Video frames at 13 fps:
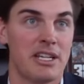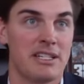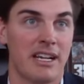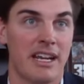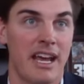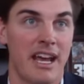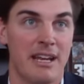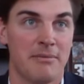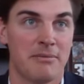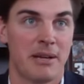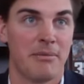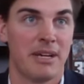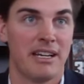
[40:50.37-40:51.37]
season
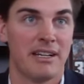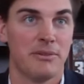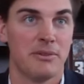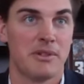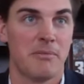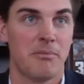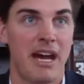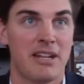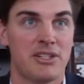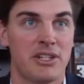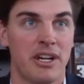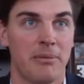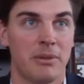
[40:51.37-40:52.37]
games, I mean, it was a
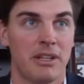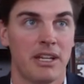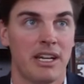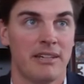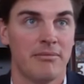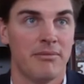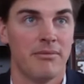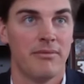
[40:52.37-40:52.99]
matchup, and they,